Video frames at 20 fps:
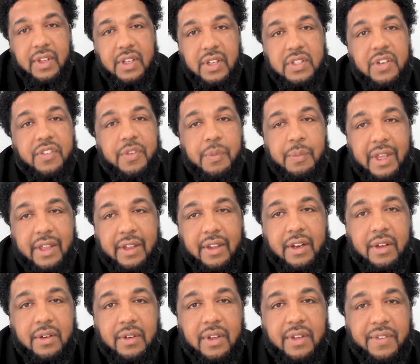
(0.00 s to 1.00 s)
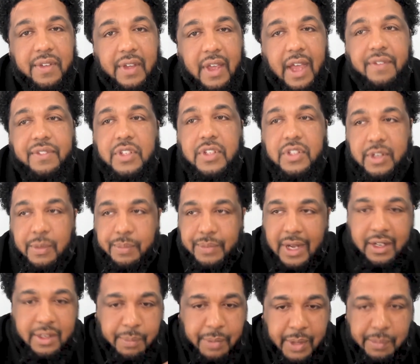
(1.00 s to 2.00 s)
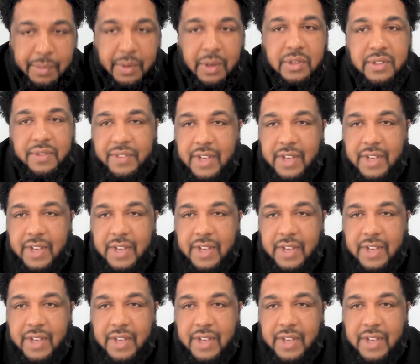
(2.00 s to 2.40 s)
So for me, if you have to strip down to bare bones,